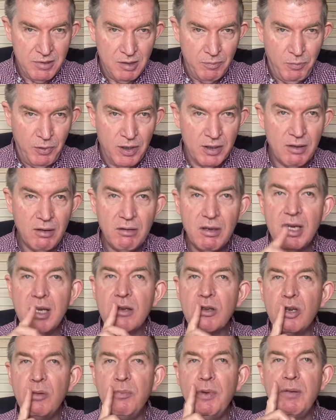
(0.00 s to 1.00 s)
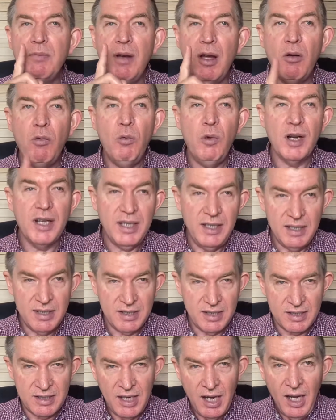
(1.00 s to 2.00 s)
upon you to be my
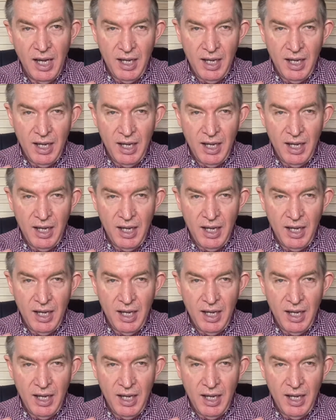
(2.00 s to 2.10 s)
witnesses.